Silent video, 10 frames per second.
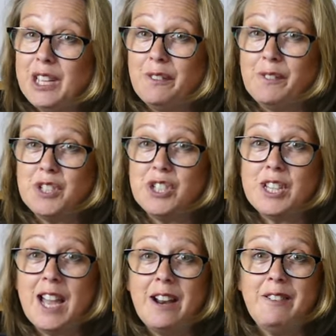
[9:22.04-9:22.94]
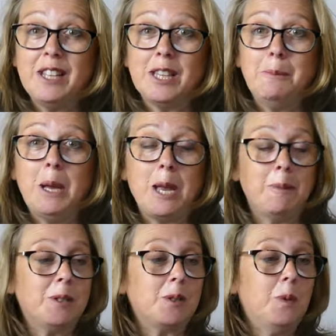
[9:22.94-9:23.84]
you for sharing the
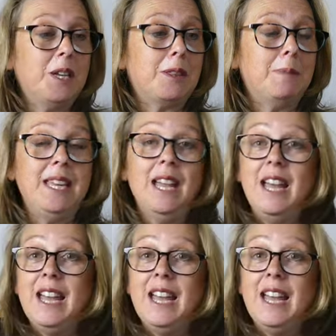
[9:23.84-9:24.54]
moment with me.